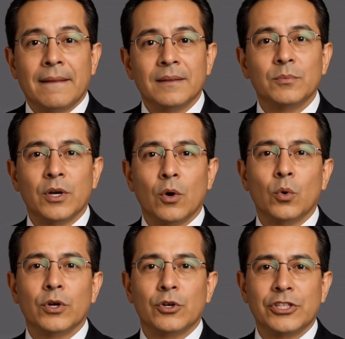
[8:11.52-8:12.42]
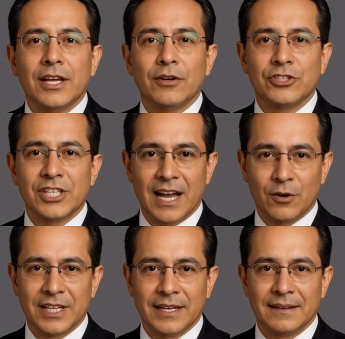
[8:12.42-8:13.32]
Record yourself
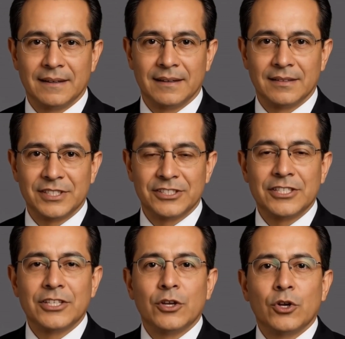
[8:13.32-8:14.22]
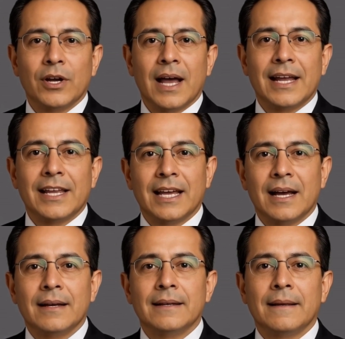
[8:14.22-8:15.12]
shadowing. This is a good
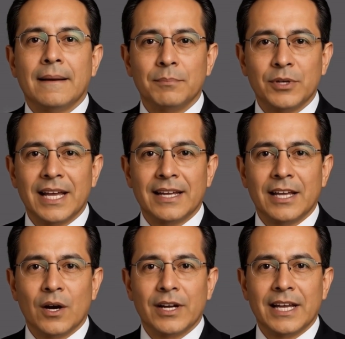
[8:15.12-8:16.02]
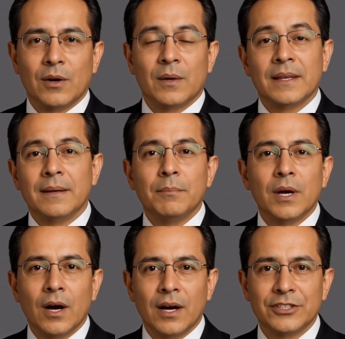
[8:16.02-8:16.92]
idea. Play the audio,
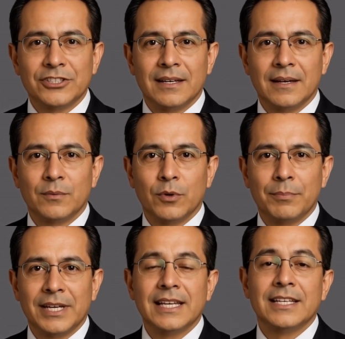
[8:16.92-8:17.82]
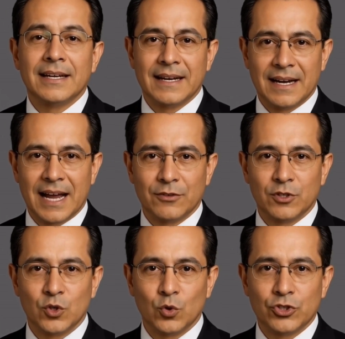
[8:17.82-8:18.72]
pause, repeat, and
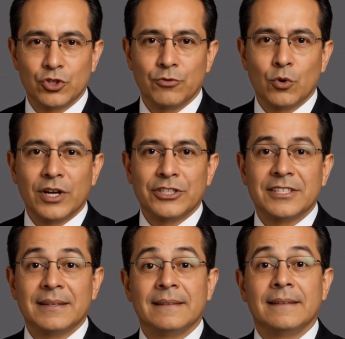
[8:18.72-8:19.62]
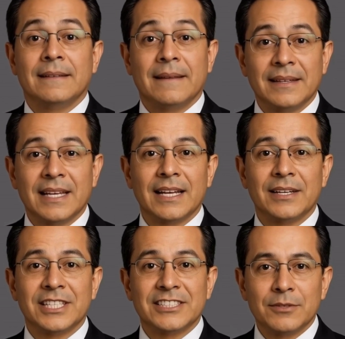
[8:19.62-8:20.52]
record your voice. Then
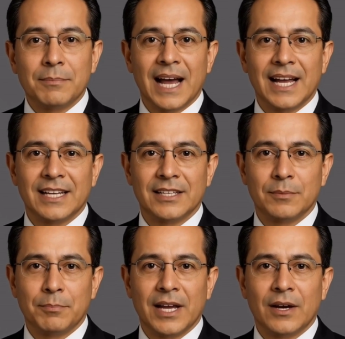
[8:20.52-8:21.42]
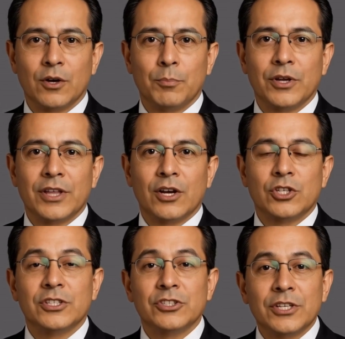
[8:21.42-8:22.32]
listen back and compare your
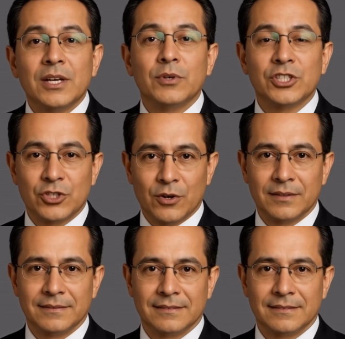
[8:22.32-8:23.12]
production to the original.